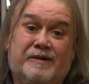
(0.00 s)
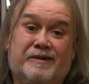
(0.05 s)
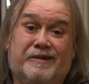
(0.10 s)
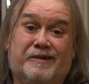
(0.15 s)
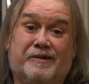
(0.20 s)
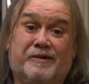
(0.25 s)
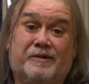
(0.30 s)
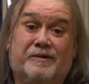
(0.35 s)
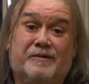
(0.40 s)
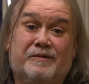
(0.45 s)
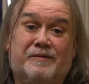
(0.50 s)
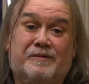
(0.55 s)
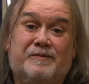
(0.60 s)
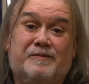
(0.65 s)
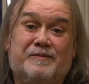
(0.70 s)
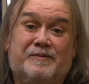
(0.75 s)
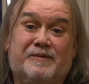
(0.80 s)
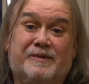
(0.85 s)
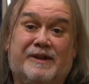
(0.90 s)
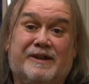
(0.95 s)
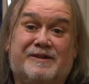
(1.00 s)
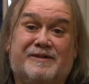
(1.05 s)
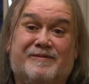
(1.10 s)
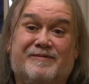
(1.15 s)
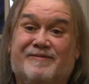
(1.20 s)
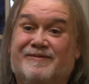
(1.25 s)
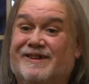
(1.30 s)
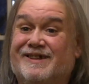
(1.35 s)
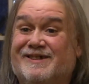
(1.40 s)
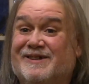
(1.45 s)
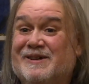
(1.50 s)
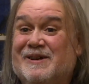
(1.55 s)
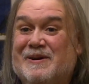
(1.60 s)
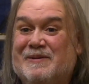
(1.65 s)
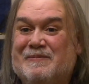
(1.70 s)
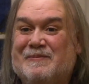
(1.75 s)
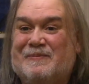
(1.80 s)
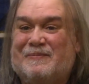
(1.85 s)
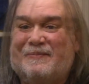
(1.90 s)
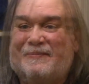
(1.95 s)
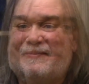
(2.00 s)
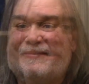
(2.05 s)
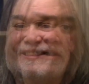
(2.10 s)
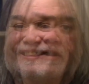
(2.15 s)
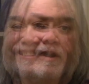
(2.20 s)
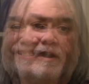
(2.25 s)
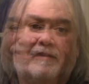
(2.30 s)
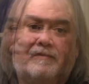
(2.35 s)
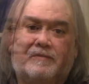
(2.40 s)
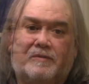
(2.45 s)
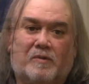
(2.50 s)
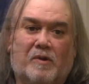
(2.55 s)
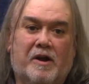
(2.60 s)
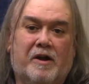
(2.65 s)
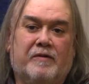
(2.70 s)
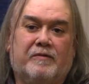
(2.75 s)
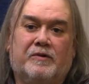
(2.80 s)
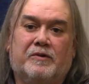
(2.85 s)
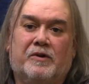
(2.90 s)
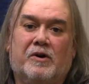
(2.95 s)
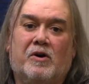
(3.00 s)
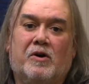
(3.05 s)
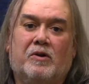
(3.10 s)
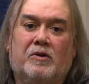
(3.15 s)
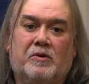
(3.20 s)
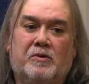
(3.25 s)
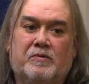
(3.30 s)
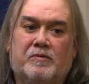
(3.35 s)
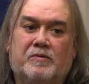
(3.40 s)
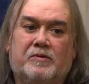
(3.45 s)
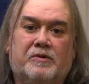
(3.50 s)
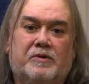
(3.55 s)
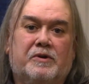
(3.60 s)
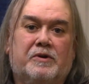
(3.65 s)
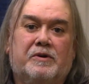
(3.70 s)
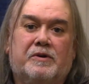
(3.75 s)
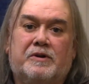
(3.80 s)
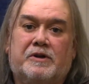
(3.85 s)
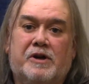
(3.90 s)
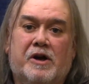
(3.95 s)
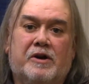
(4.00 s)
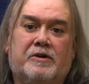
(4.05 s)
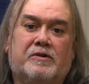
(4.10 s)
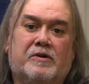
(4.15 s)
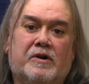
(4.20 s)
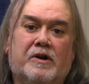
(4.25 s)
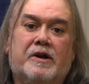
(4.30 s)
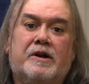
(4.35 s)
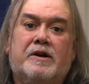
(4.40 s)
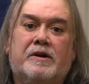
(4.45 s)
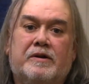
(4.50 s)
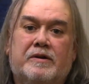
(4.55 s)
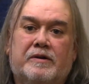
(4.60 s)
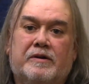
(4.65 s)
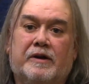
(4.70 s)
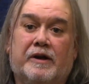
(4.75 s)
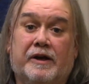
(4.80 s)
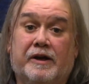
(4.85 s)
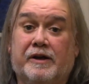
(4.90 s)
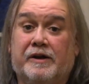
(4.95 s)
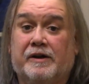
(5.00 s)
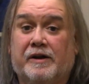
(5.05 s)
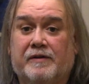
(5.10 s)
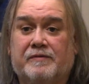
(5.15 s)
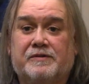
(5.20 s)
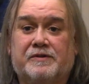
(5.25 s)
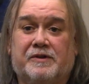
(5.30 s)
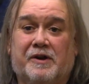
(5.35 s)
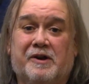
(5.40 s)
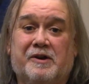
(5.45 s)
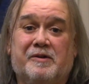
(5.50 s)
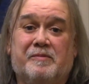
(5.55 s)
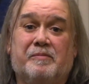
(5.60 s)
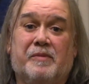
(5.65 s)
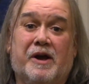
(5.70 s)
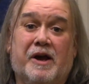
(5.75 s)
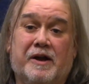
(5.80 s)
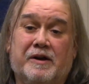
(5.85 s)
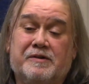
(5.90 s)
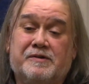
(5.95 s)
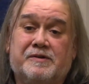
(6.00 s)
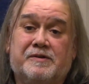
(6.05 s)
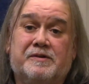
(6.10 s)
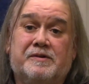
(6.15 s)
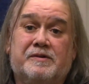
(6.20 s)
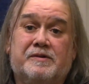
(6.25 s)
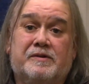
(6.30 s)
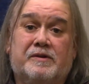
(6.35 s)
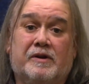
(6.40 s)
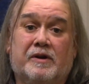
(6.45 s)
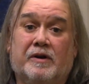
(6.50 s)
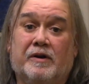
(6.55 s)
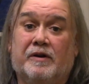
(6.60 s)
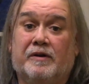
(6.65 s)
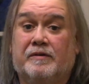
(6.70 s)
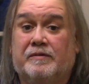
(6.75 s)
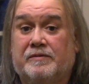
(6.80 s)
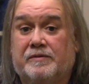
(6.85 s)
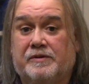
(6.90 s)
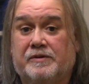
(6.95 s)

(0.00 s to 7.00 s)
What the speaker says: you know, that's it. I've traveled all over the country, and I've stayed in Madison. I